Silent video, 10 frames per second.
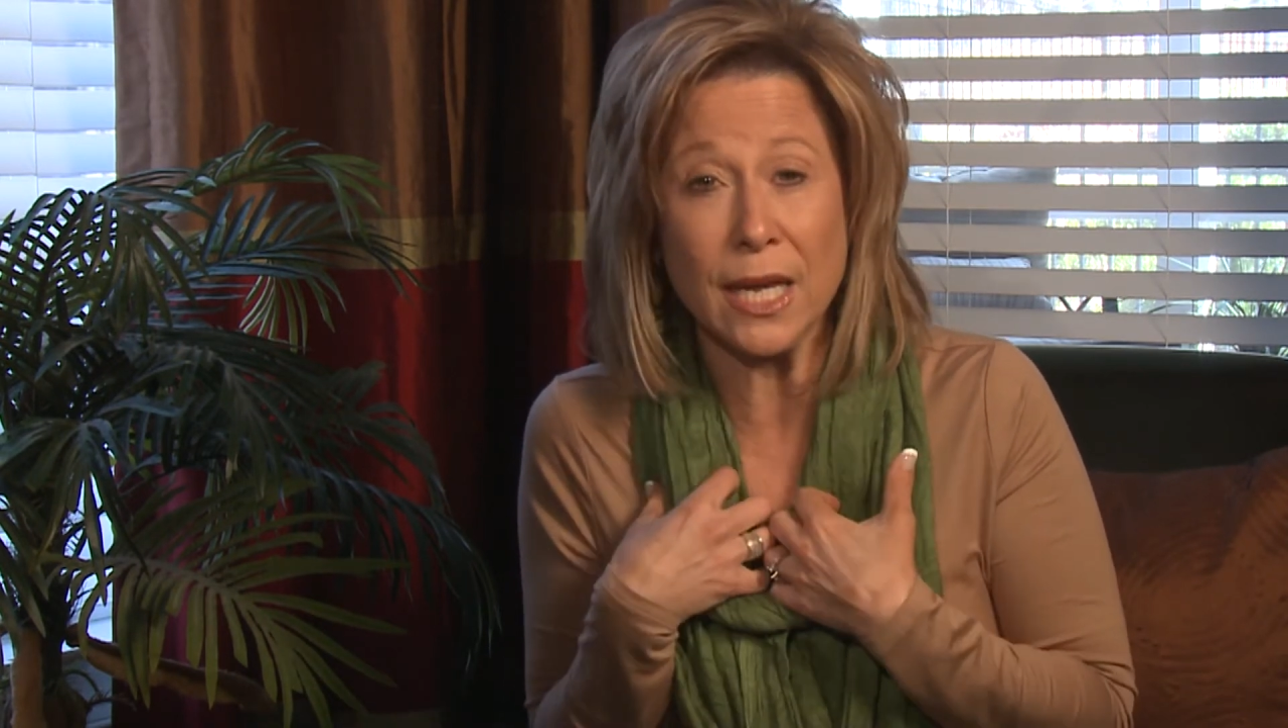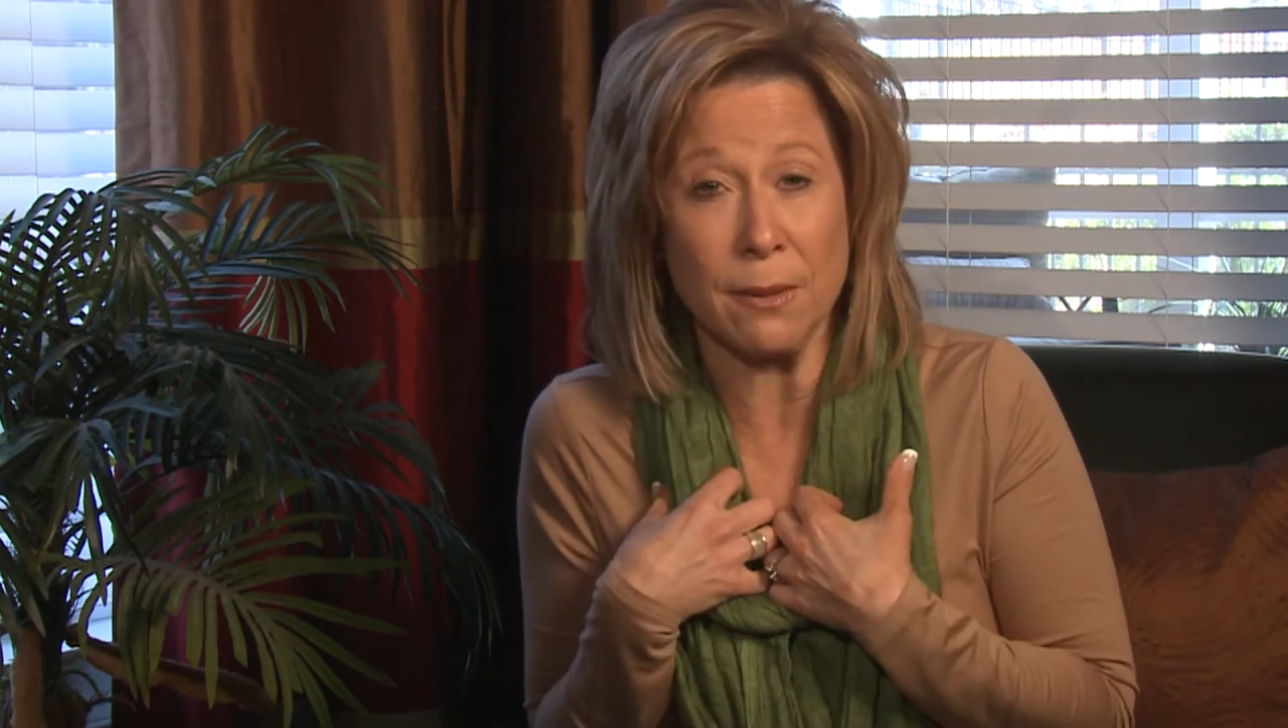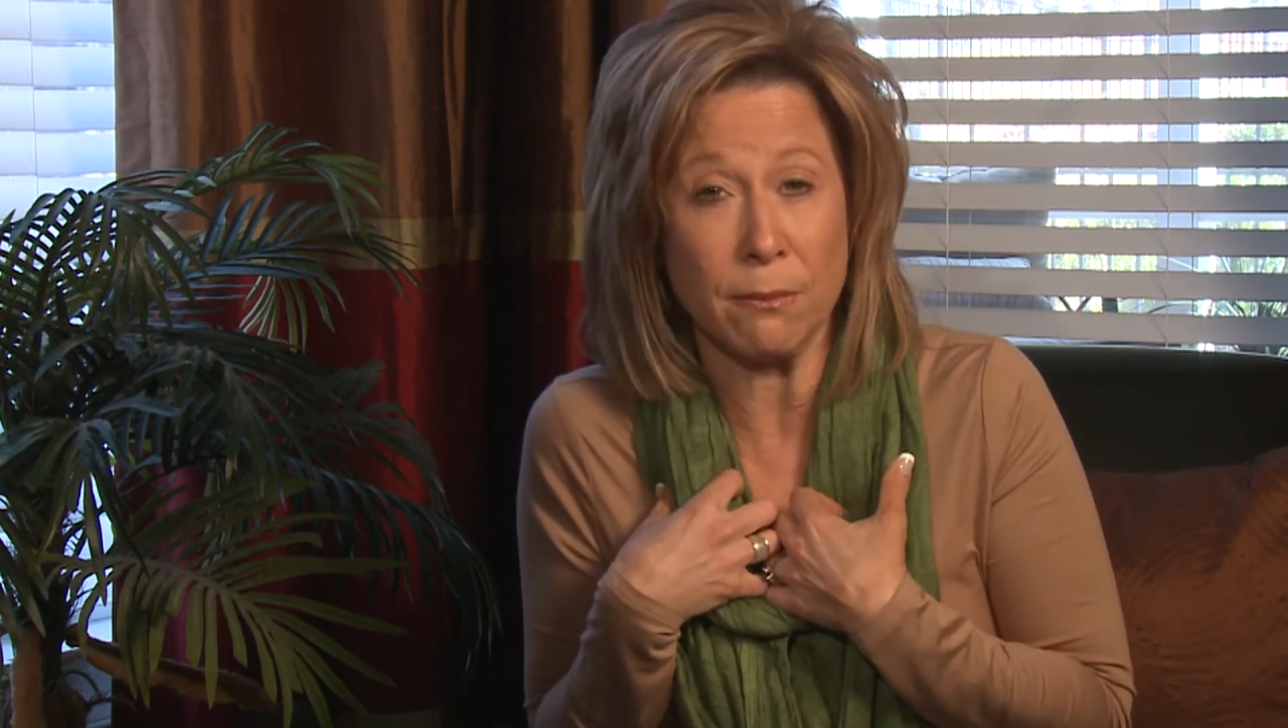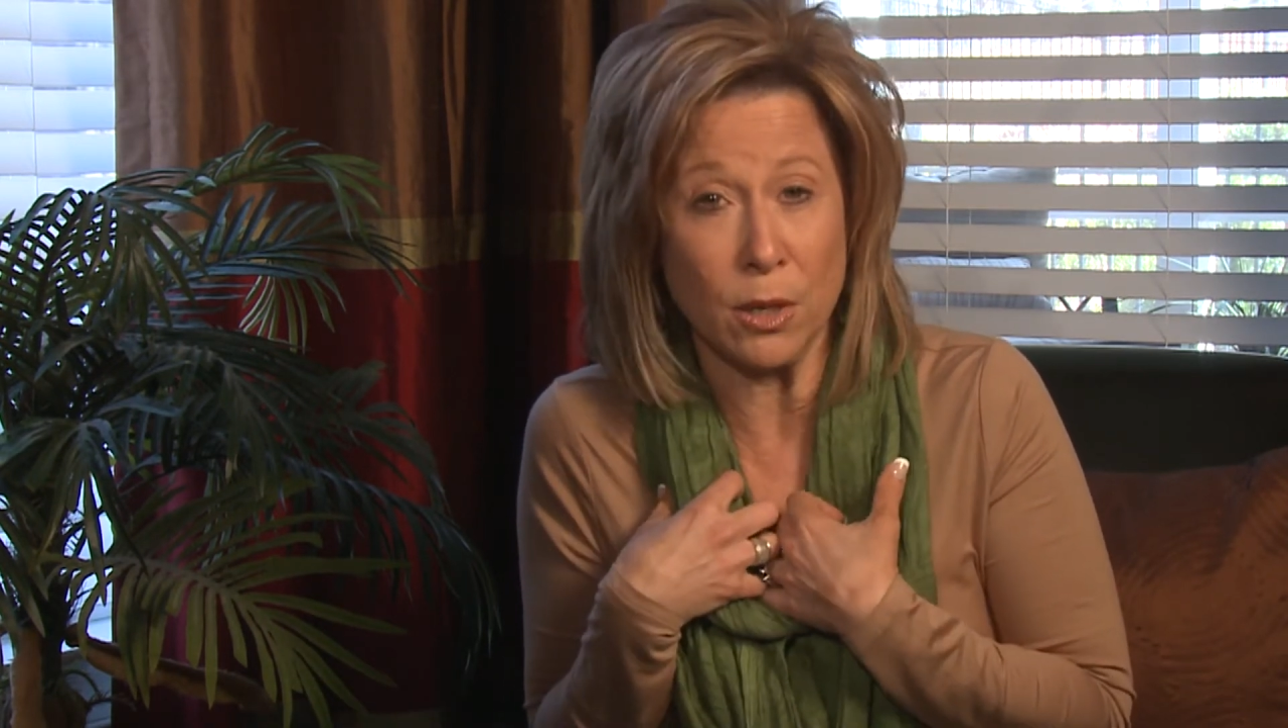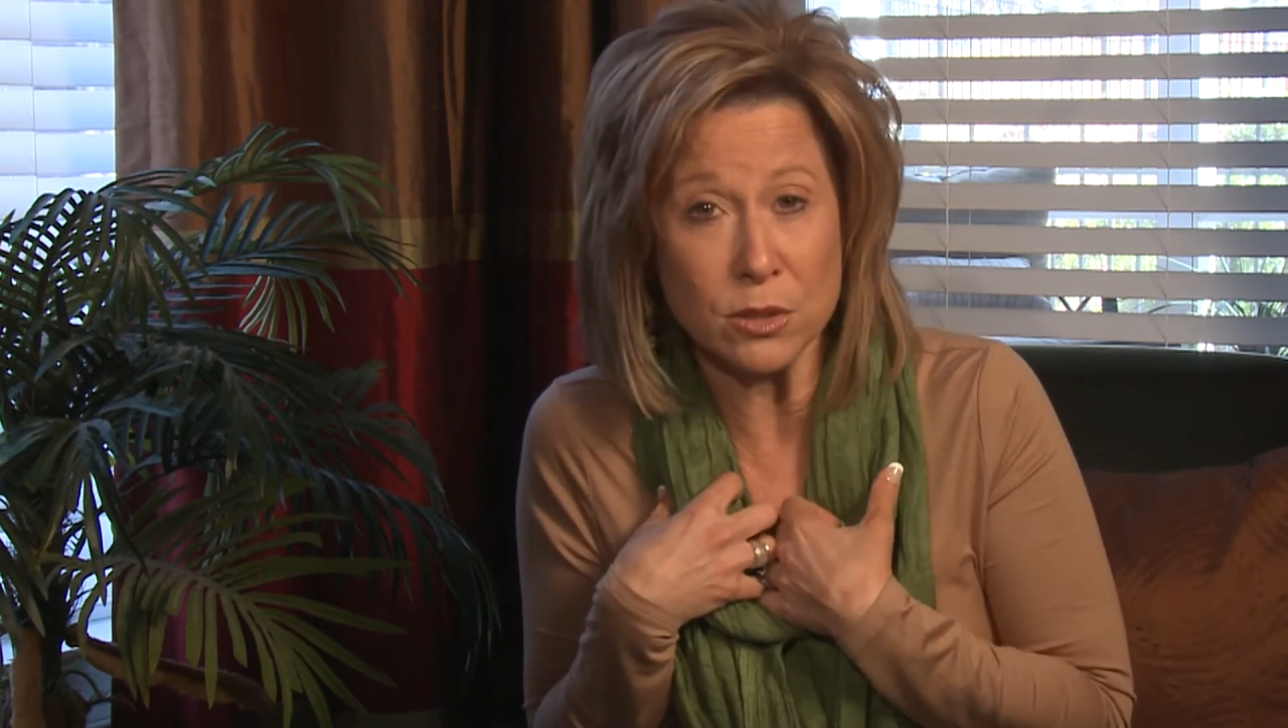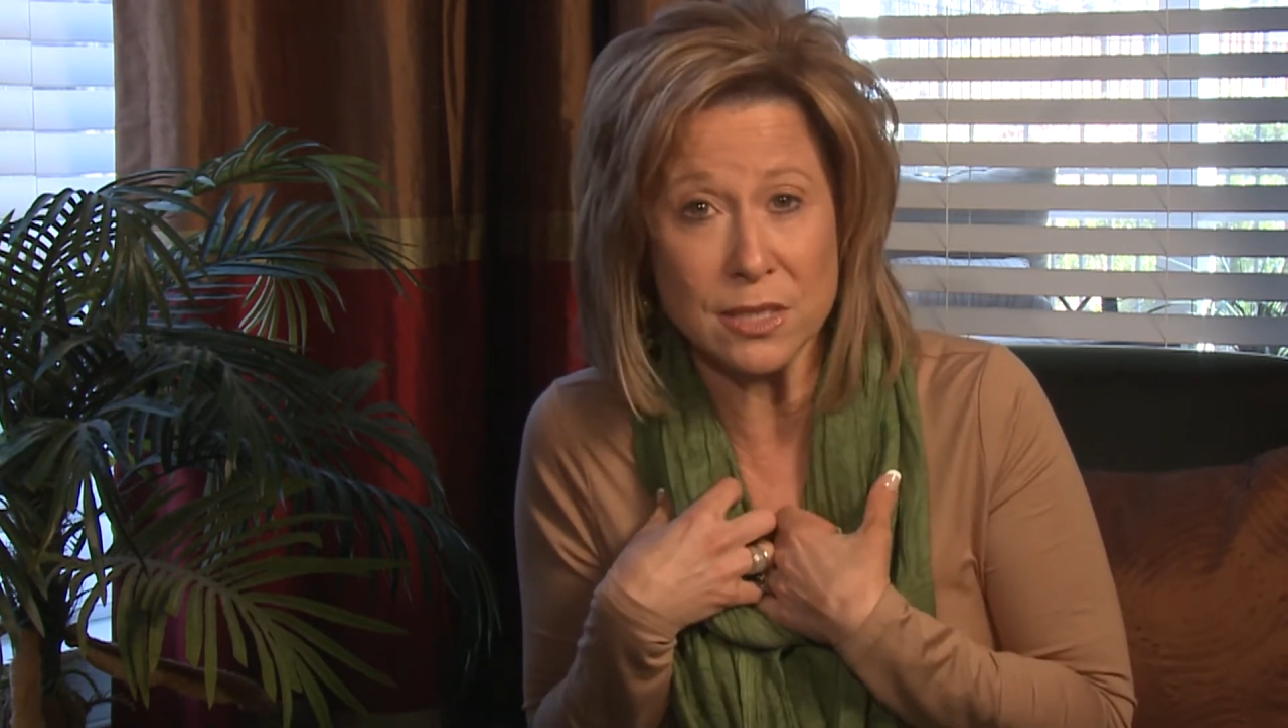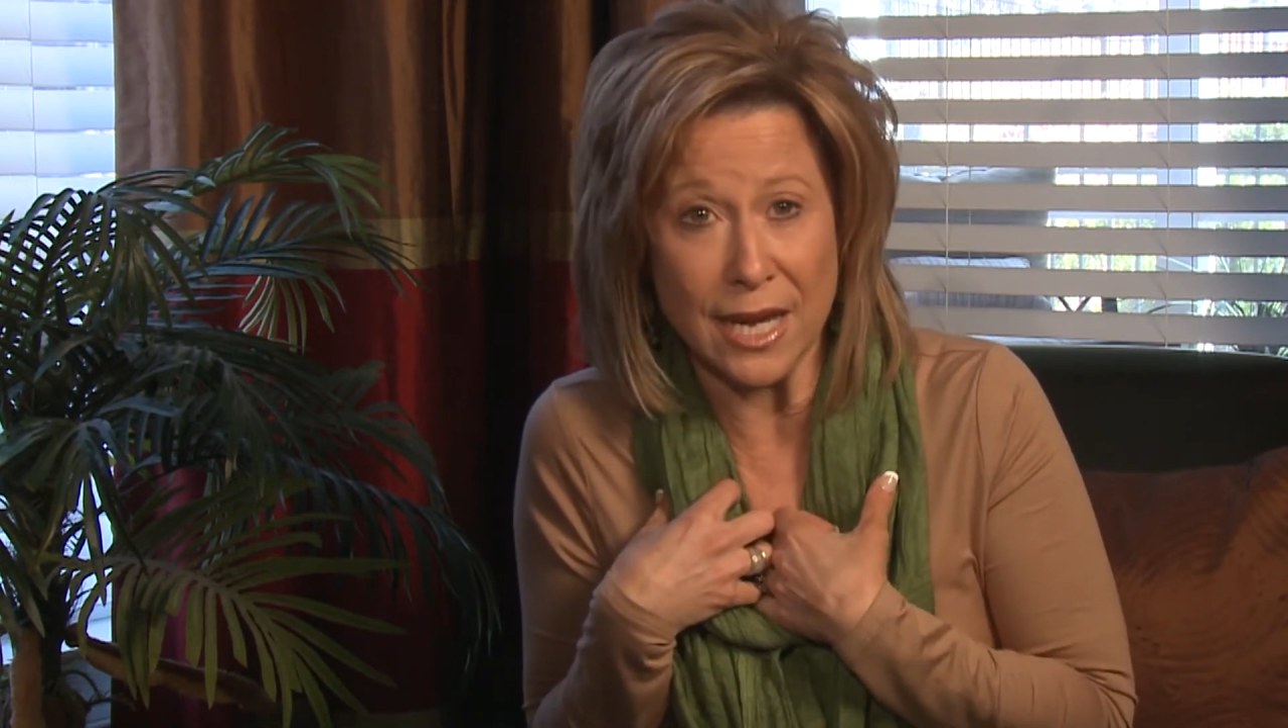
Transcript: came most